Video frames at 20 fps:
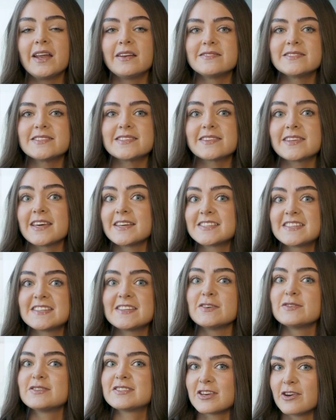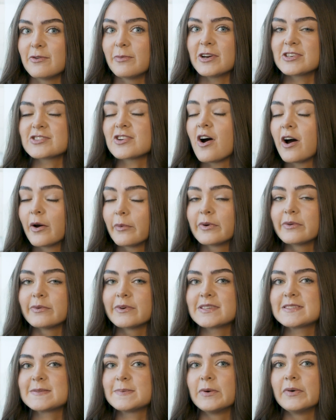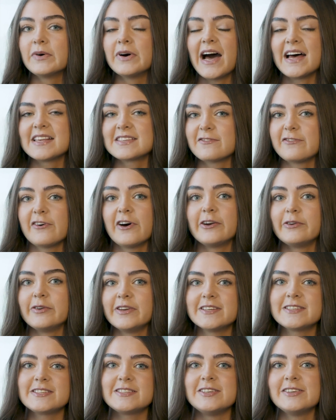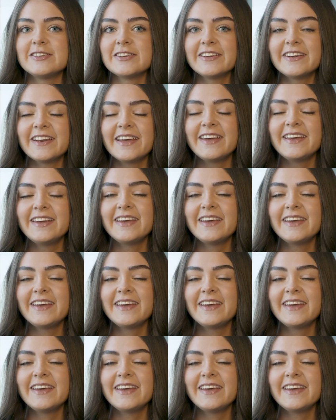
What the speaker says: and there's still so much I want to explore as a final year student.